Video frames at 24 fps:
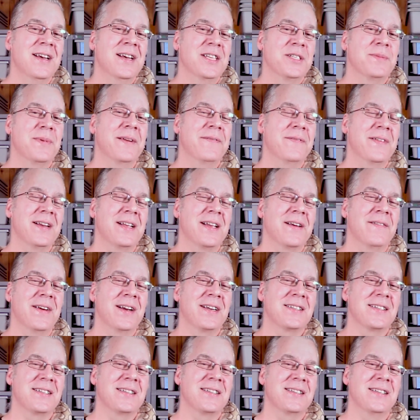As a matter of fact, I've
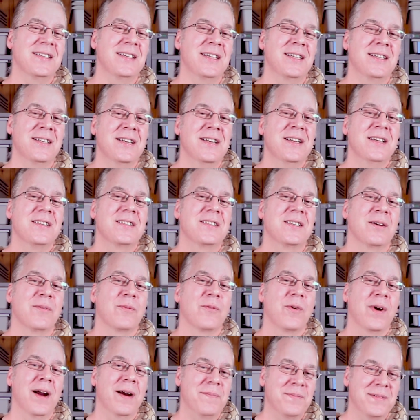actually seen some
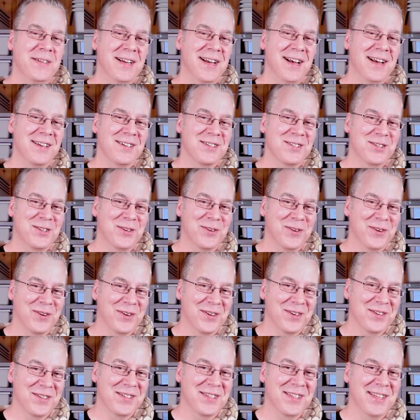reptile
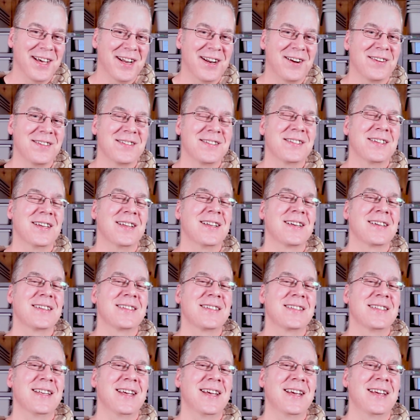stores that are selling
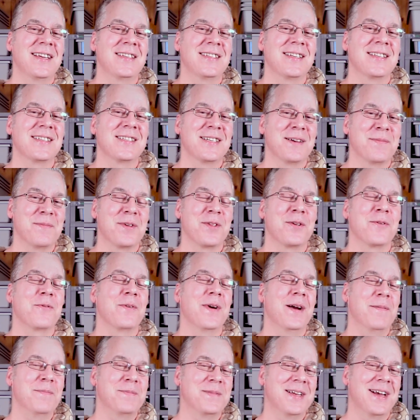snakes at some of the
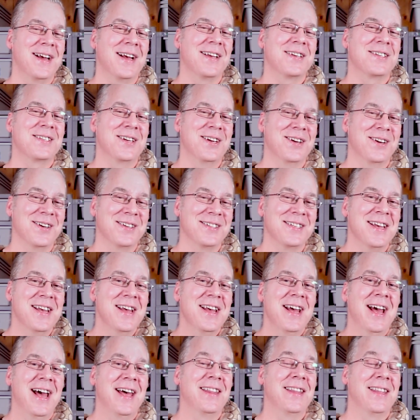reptile shows,
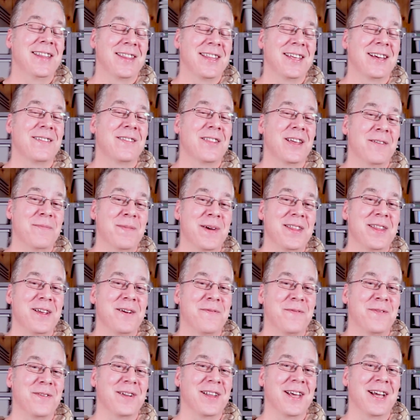and they've been
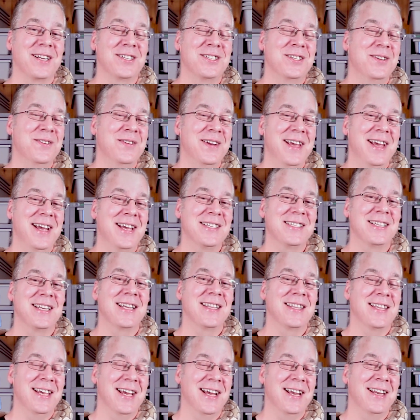there for like 2 days, and
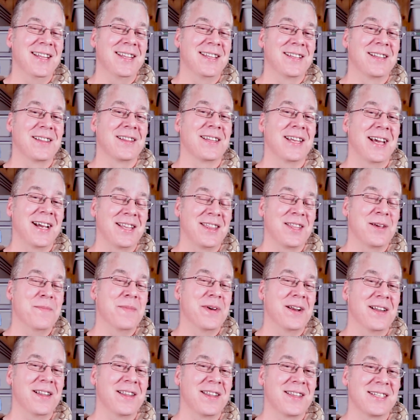at the end of the
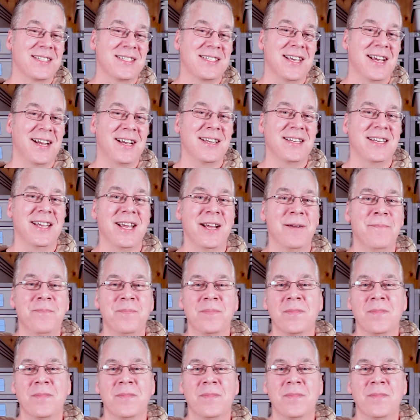middle of the second day,